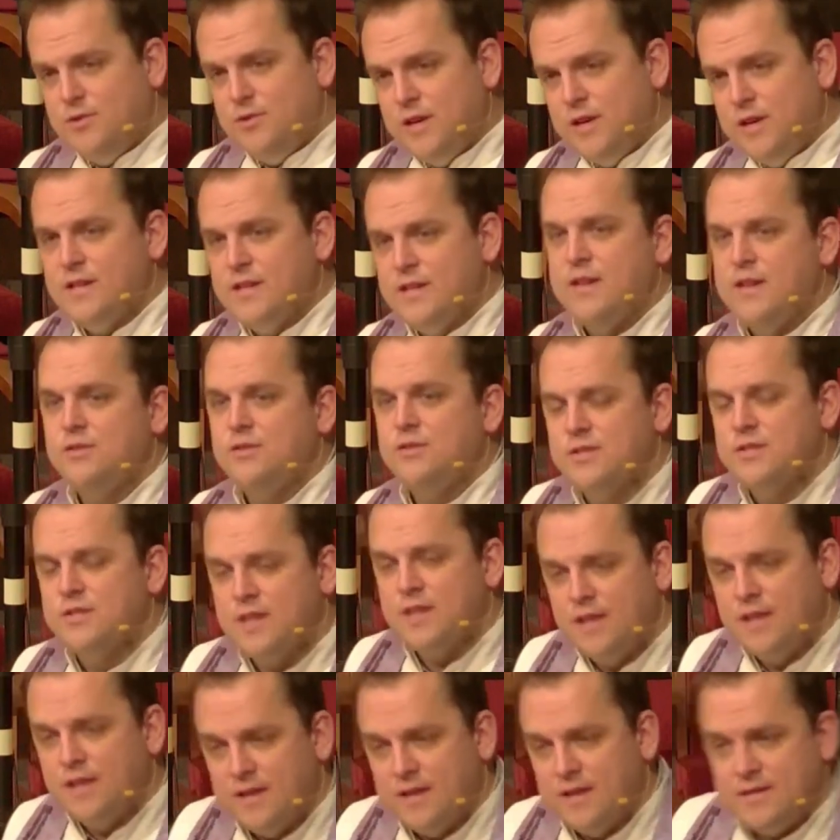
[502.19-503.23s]
translations
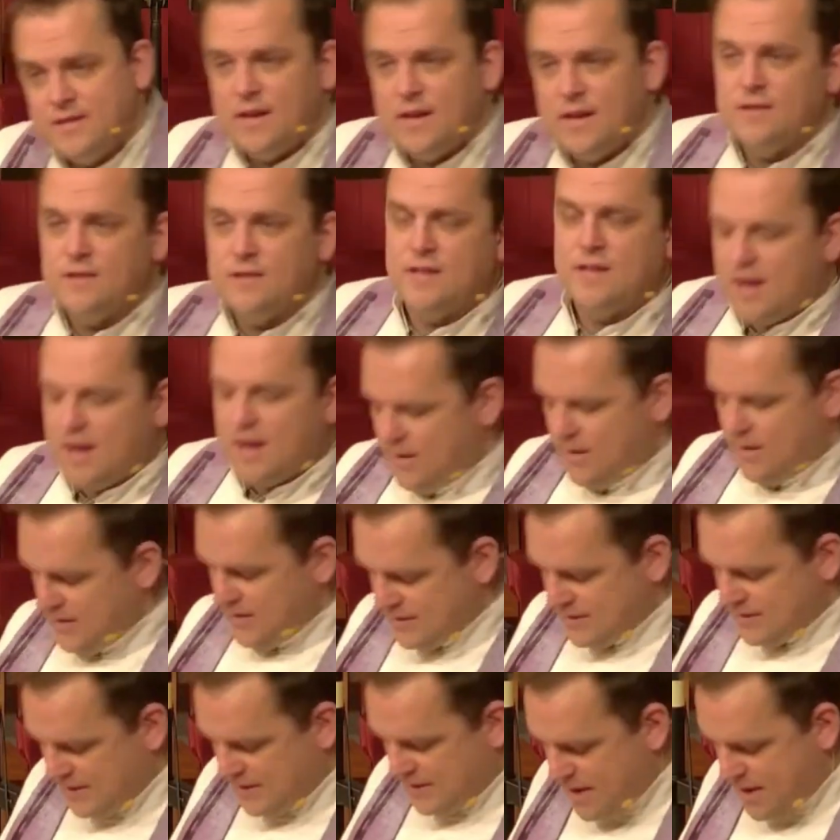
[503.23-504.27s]
say that it's outside of
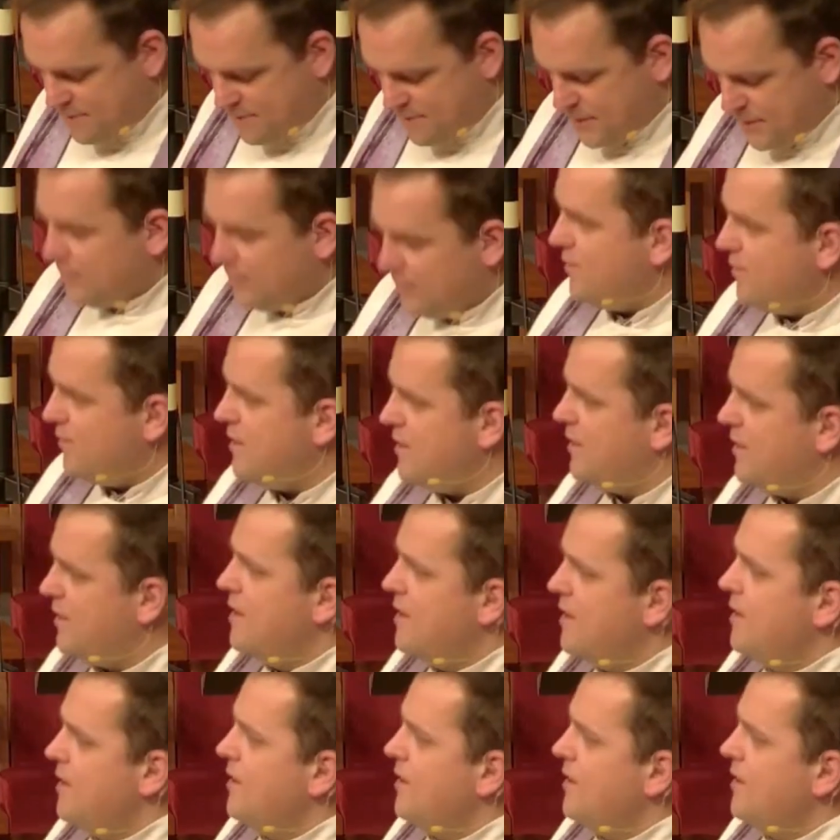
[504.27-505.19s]
his gate, but the Greek